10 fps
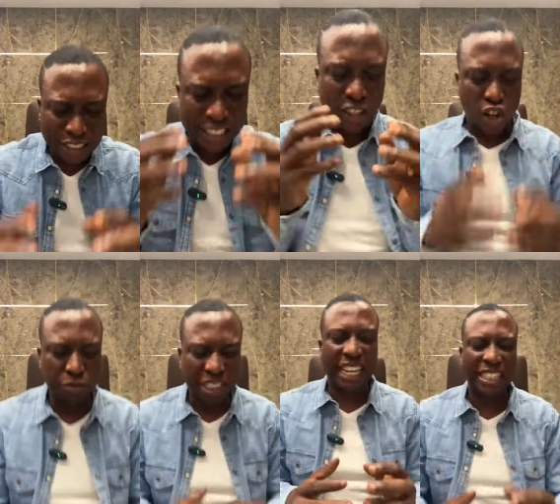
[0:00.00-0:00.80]
The
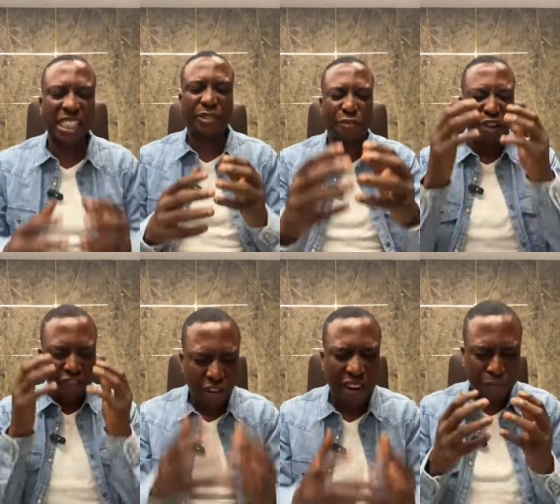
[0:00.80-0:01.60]
circumstances
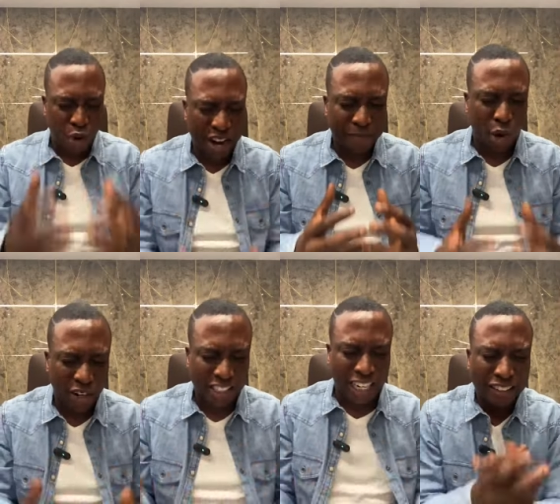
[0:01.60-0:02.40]
favor my prayer
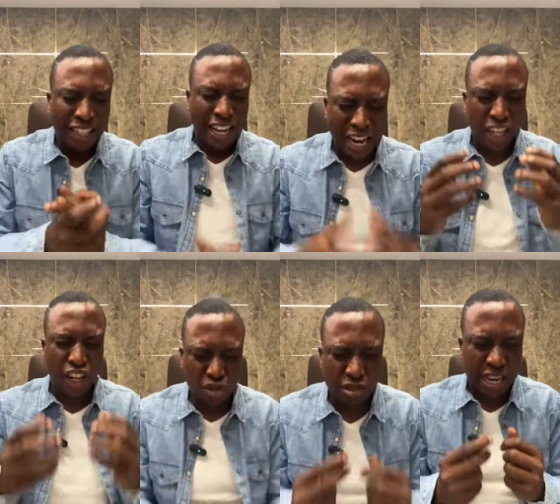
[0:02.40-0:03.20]
point. Uh,
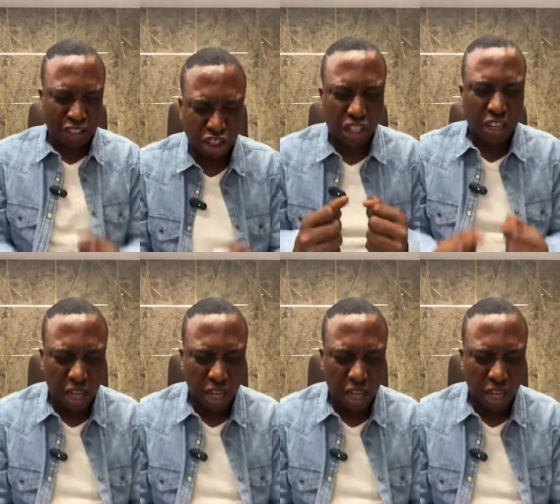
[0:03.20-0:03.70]
hallelujah.